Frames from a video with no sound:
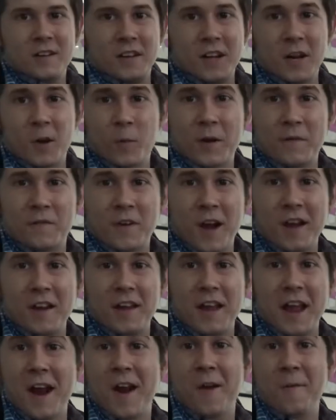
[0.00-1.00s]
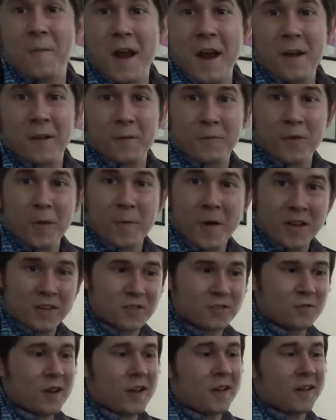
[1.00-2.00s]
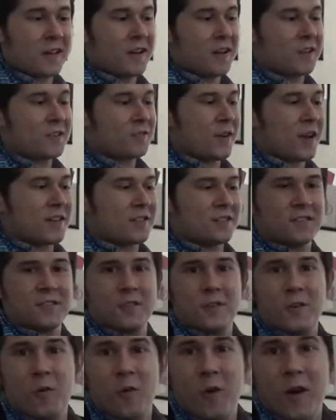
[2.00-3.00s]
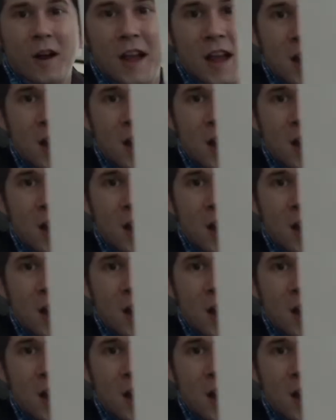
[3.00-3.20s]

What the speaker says: Here we've got airmail from Australia addressed to